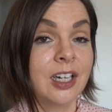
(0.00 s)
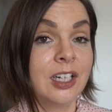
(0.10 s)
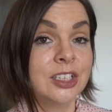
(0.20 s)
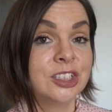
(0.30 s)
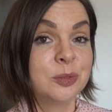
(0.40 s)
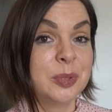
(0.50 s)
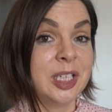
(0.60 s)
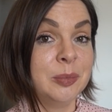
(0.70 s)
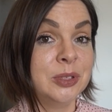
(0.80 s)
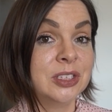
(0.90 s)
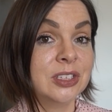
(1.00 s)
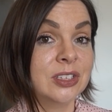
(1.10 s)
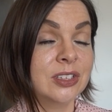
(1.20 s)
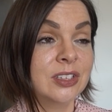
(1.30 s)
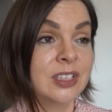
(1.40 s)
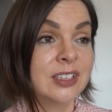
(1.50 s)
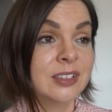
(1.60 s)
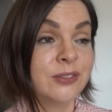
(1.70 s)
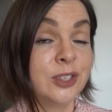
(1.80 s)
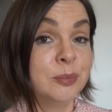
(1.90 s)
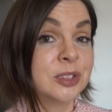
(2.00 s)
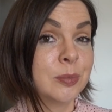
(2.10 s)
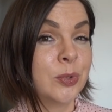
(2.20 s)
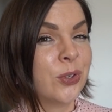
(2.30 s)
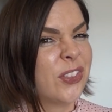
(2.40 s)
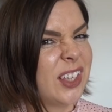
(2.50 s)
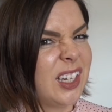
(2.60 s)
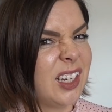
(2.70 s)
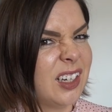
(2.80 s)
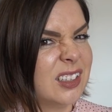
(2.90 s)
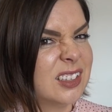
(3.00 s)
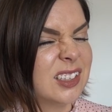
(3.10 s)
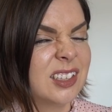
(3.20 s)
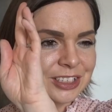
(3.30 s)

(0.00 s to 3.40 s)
I should be able to film some more things.